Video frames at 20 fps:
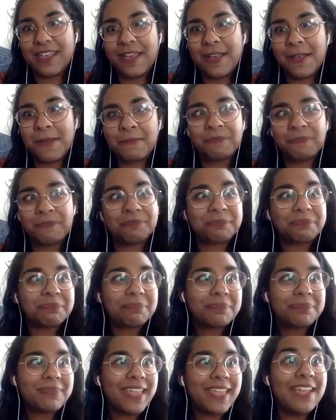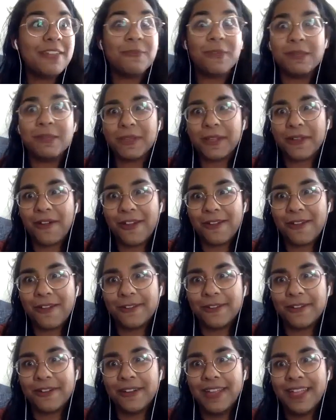and Raymond
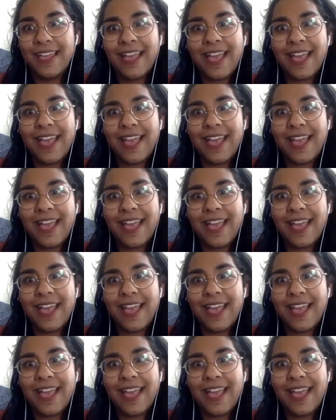Carver.